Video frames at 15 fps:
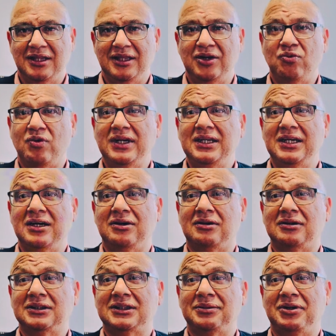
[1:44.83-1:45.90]
And one day I
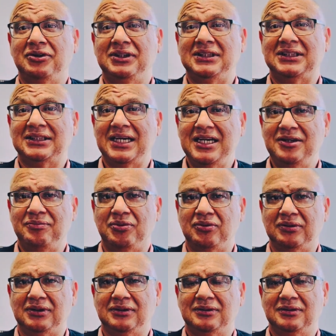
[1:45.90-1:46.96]
asked him about his
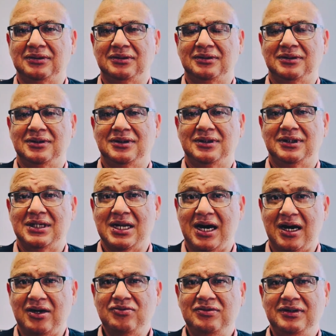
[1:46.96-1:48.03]
skateboard.
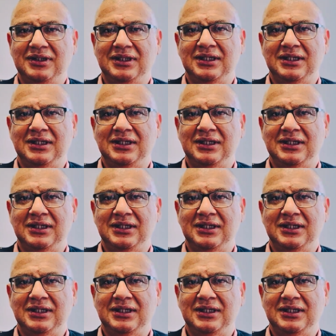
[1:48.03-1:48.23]
Now,